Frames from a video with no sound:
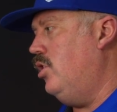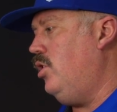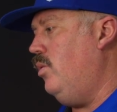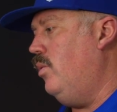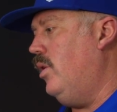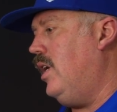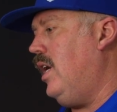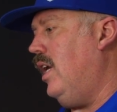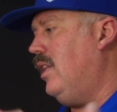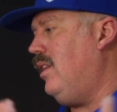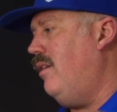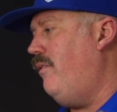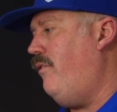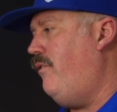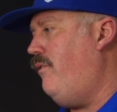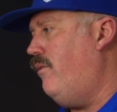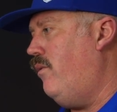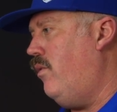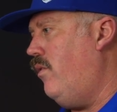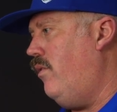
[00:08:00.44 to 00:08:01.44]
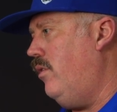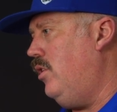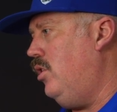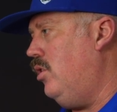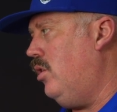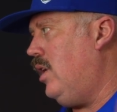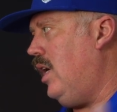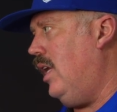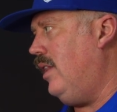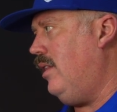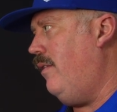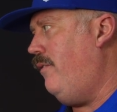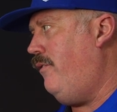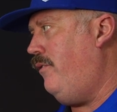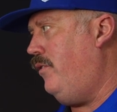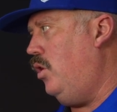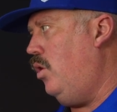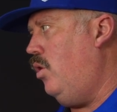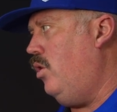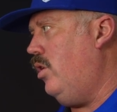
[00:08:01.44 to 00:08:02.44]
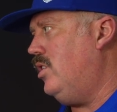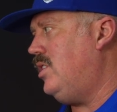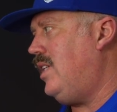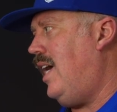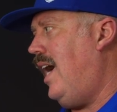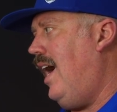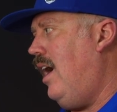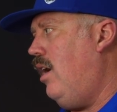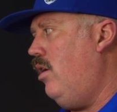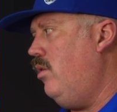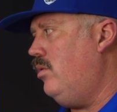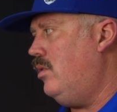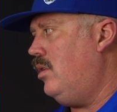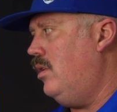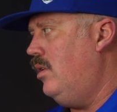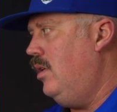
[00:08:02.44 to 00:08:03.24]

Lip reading: So you'll cut the floors out.